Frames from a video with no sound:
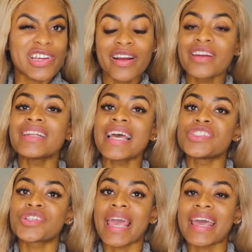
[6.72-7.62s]
turned
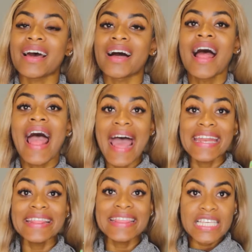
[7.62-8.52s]
educator, and
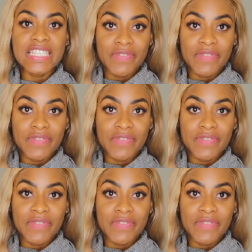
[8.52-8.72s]
in this